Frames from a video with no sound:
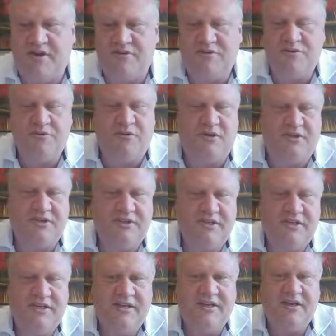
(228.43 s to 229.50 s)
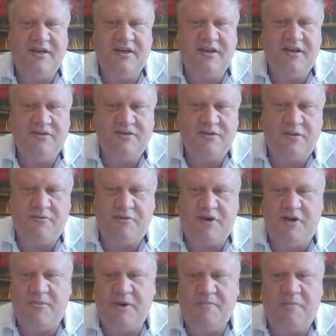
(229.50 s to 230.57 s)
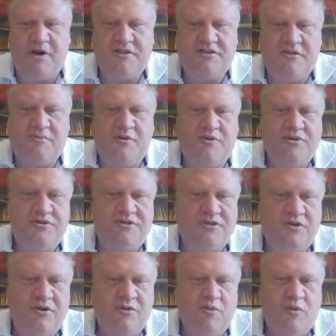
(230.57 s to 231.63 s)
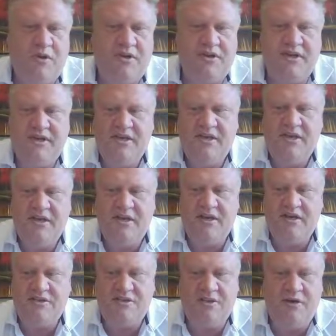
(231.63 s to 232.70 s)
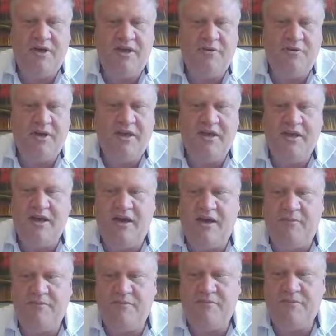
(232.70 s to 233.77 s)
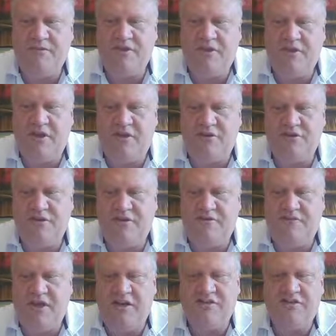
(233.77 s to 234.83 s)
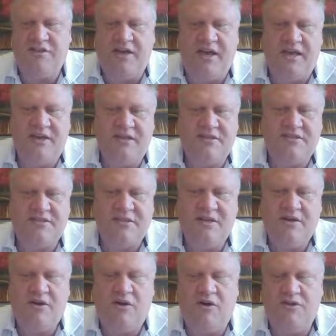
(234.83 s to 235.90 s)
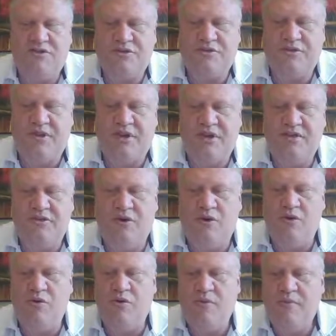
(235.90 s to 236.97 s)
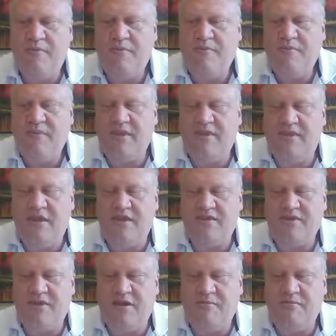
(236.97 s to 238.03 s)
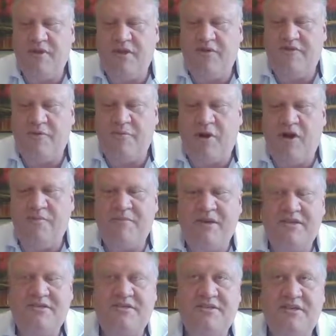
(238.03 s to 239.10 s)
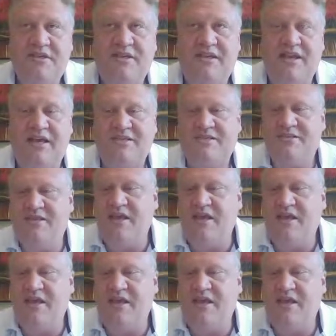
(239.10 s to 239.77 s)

tool. So I run all my bots at 0.01. So anyway, the advantage of that is also that I know that if a bot makes less